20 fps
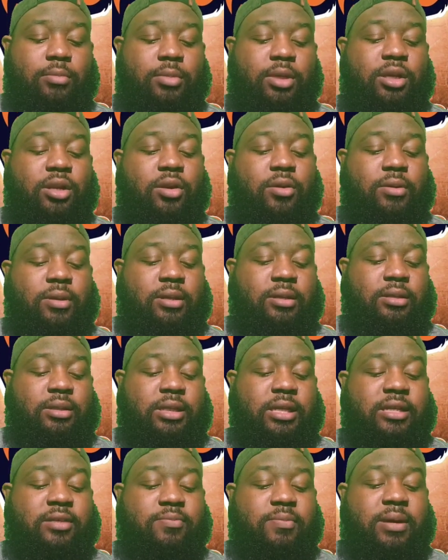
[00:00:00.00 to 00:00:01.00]
You know, and
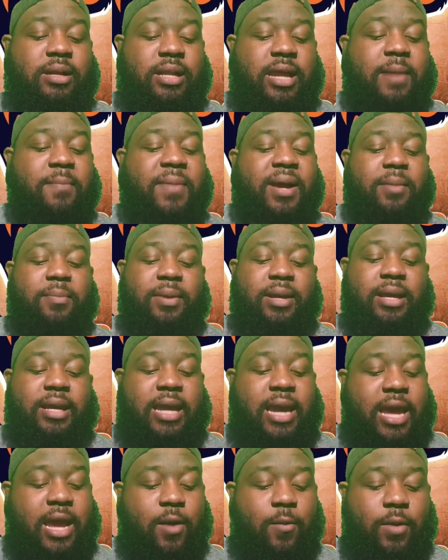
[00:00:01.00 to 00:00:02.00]
that might be a
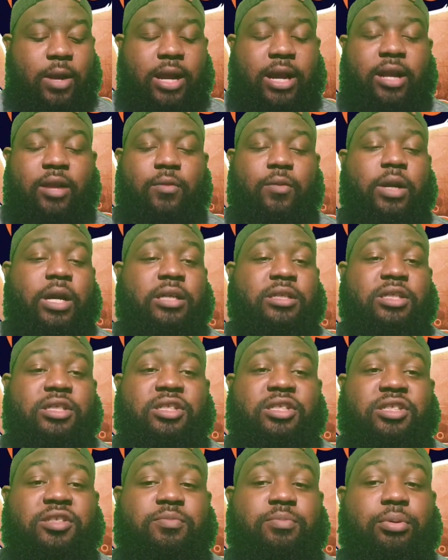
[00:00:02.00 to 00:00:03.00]
game where Aaron Rodgers
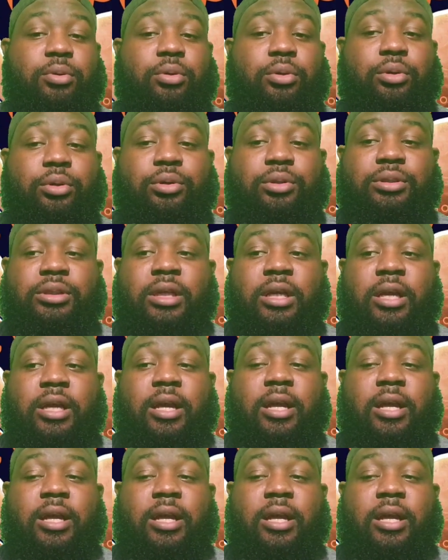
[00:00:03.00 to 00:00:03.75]
just pulls